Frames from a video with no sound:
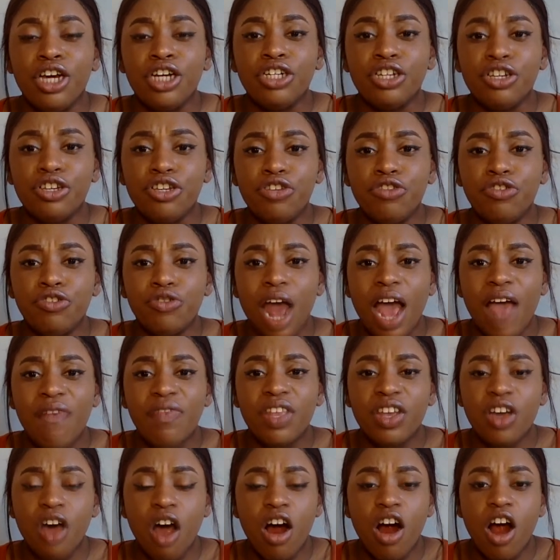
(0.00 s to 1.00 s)
Do you drive
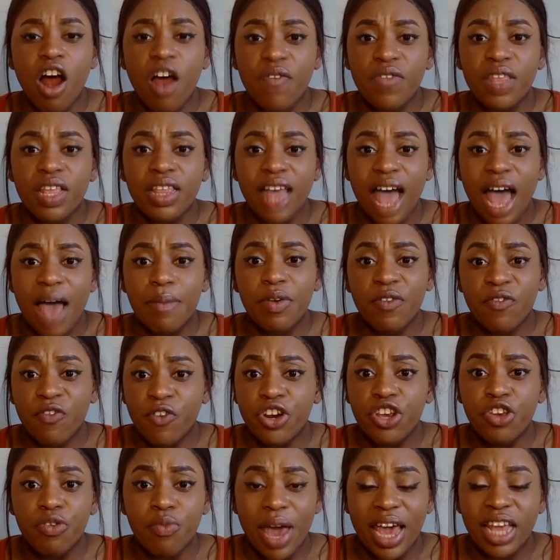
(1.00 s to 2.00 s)
the car off the lot before
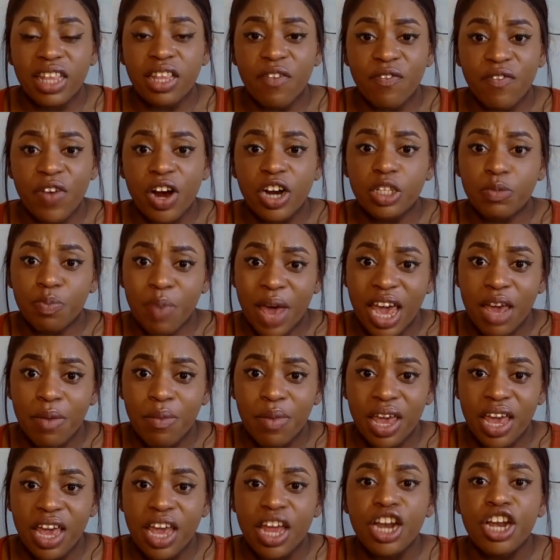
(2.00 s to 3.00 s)
you make the first
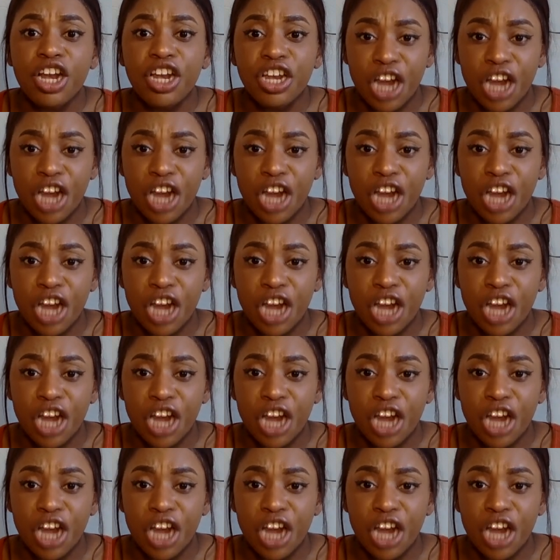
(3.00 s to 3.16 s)
payment?